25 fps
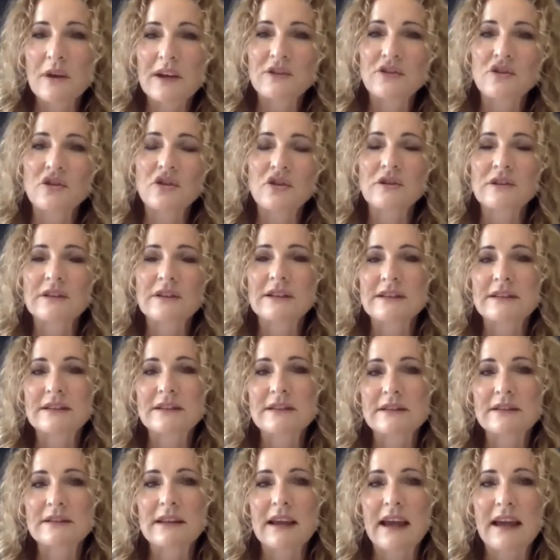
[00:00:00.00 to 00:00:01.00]
to our
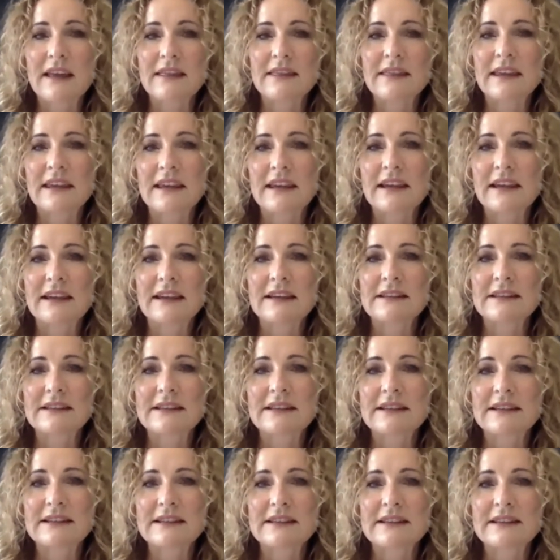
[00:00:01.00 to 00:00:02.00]
journalists out there,
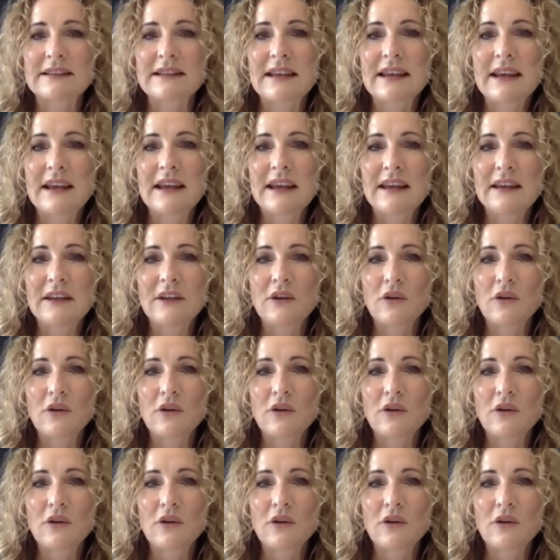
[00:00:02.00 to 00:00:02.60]
is this